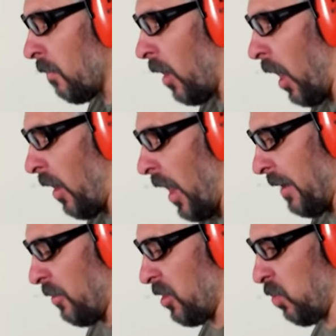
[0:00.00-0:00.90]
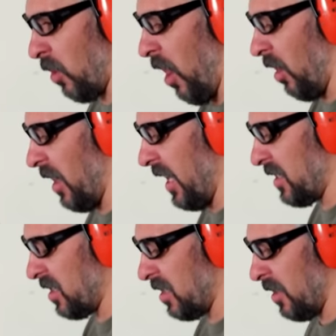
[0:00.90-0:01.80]
All right, those were all
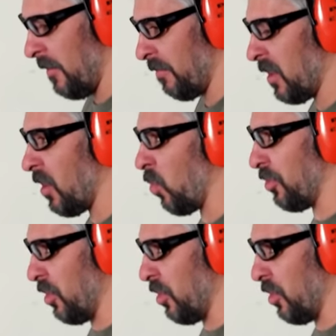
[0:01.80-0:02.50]
hits. We'll do